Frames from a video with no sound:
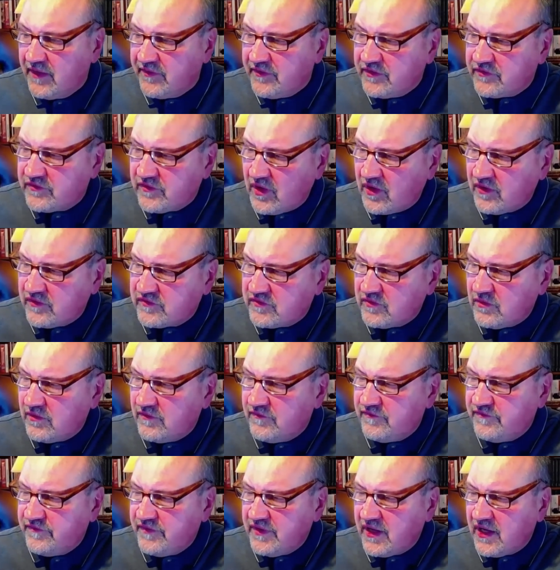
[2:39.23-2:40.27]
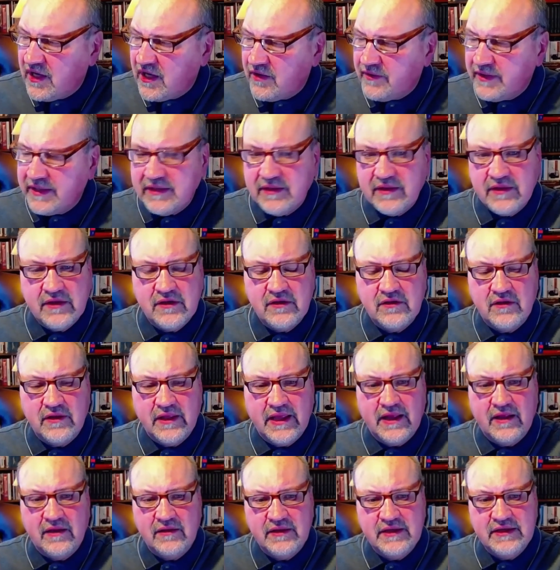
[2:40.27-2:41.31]
There's also a very little
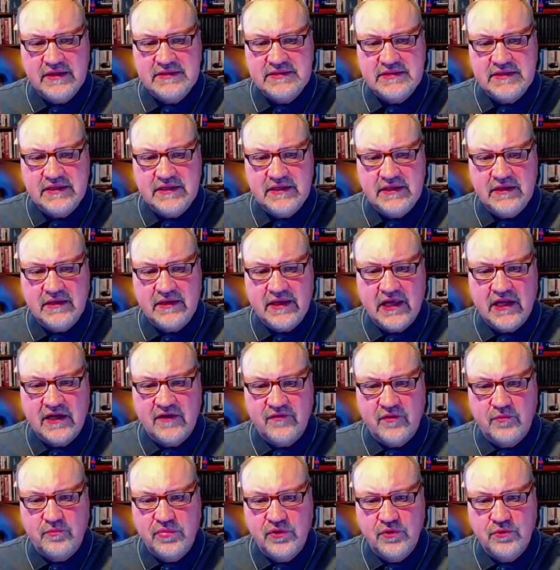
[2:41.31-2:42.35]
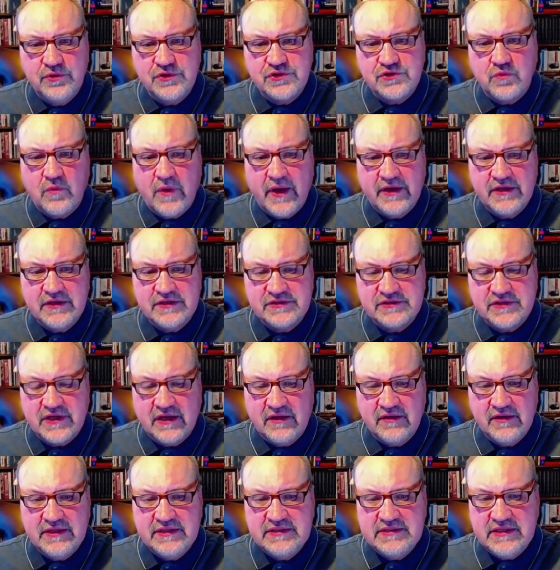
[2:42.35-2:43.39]
L E D, kind of a bluish whitish
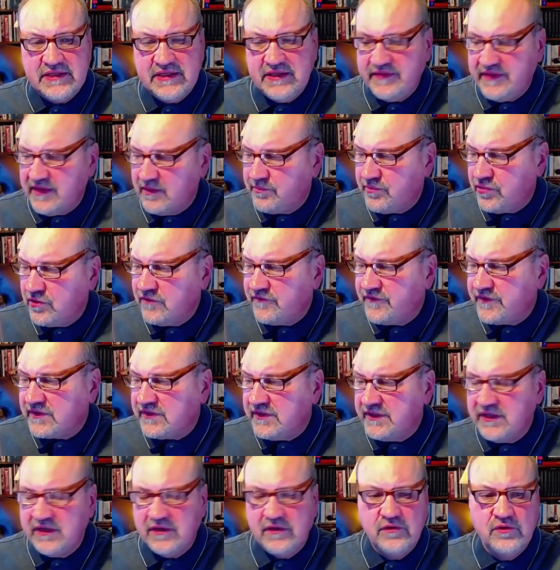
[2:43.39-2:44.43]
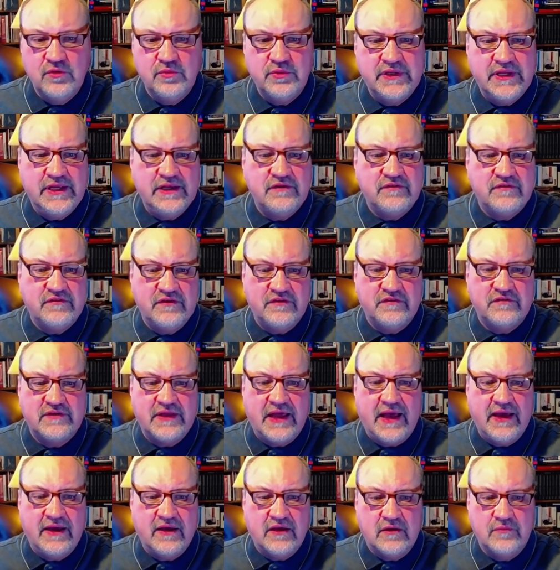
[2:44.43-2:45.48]
L E D that perfectly illuminates this
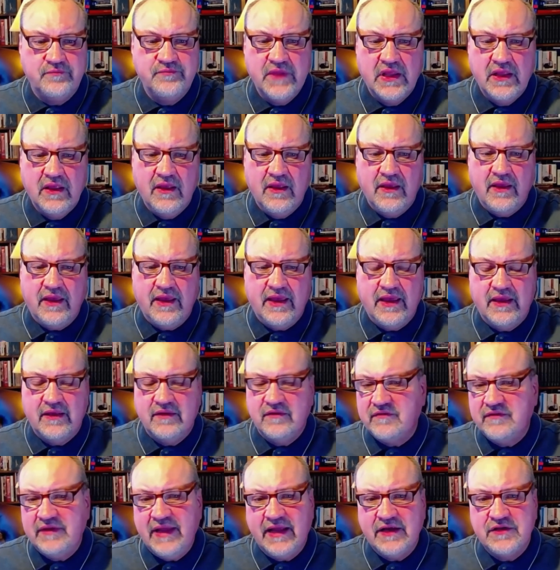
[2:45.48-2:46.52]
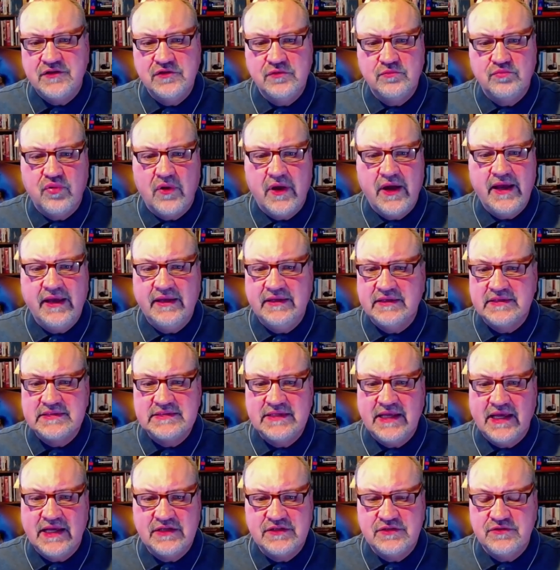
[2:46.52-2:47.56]
dial, and it's not too bright,
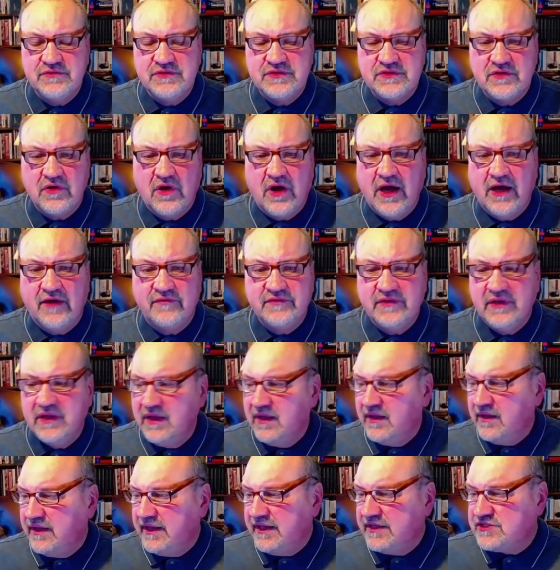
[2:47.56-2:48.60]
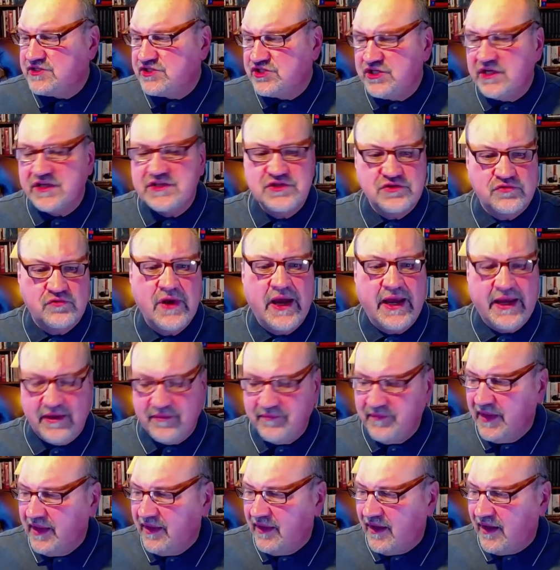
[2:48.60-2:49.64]
it's not too soft, it's just right,
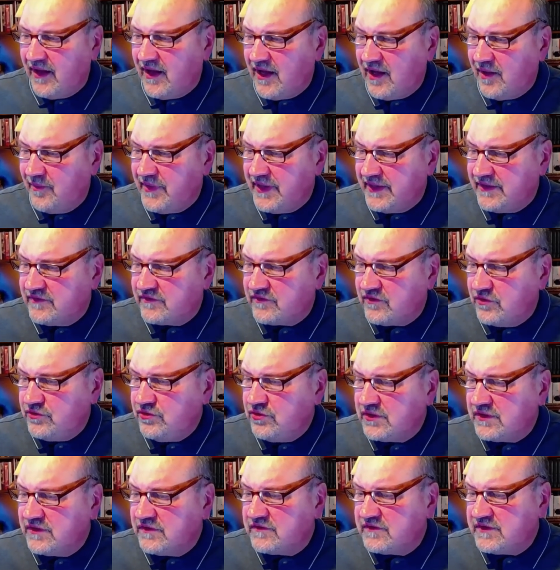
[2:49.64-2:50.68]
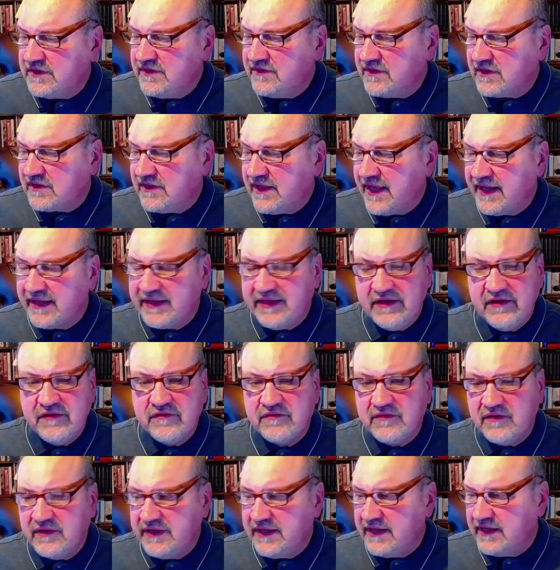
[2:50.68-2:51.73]
um, and so you can see the clock
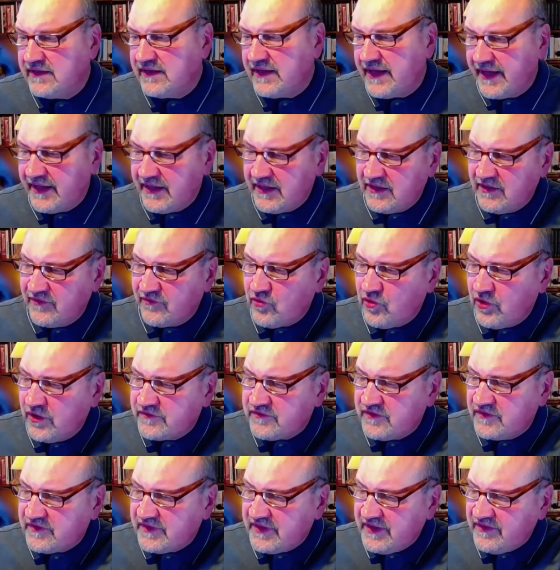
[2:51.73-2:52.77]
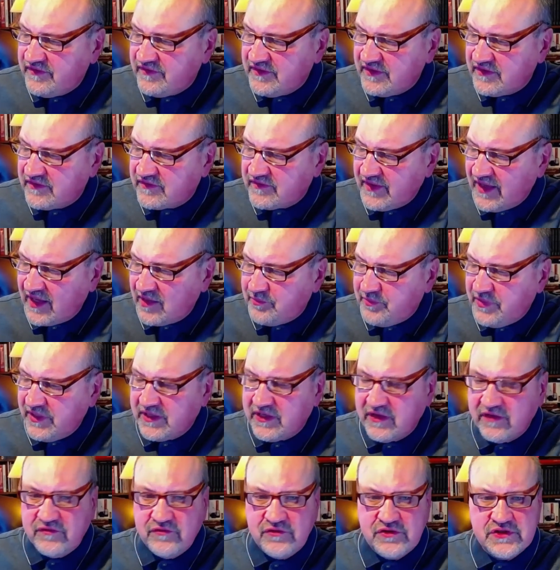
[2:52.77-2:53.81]
easily at night. And of course it's easy to set
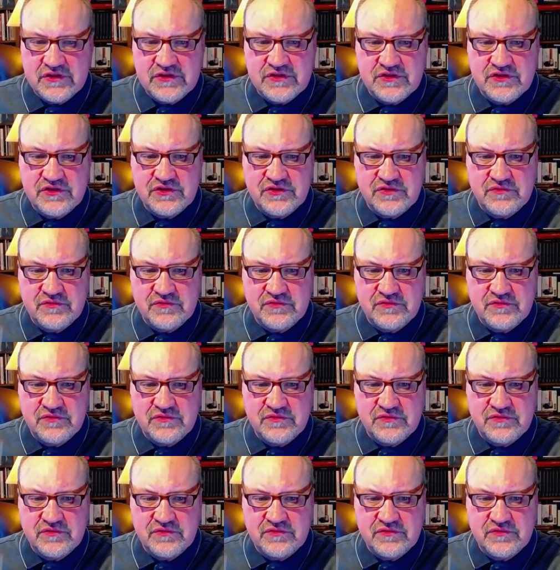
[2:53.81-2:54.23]
because you just